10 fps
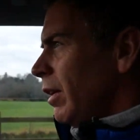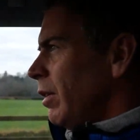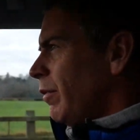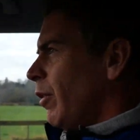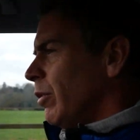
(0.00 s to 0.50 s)

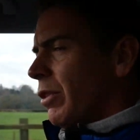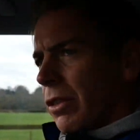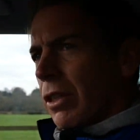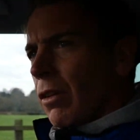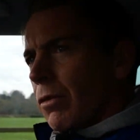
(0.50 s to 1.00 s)
The forest
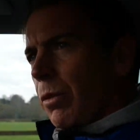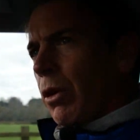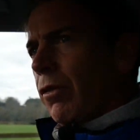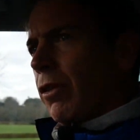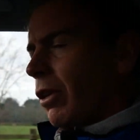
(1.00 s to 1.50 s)
itself is
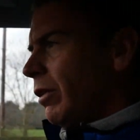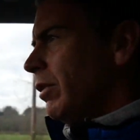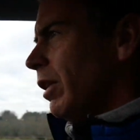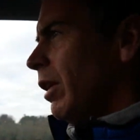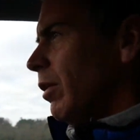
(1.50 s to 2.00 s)
beautiful, and
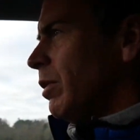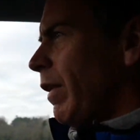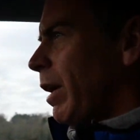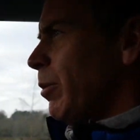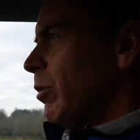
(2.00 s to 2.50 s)
lots of
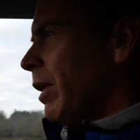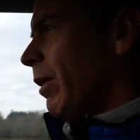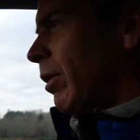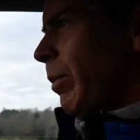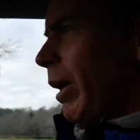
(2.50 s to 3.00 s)
animals out
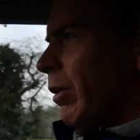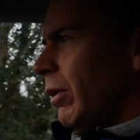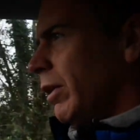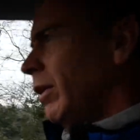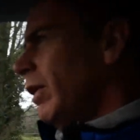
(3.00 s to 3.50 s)
and about,
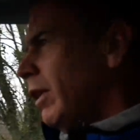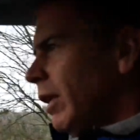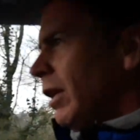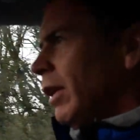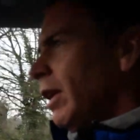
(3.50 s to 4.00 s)
and
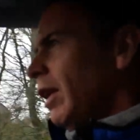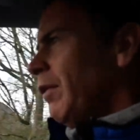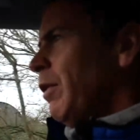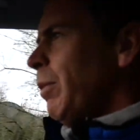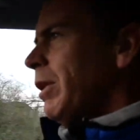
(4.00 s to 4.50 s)
a
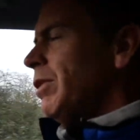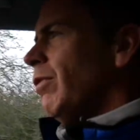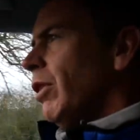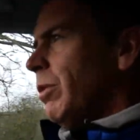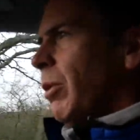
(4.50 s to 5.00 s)
lovely place to
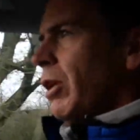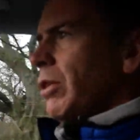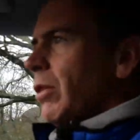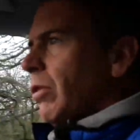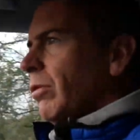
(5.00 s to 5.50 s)
ride your
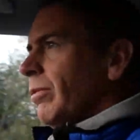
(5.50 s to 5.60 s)
bicycle.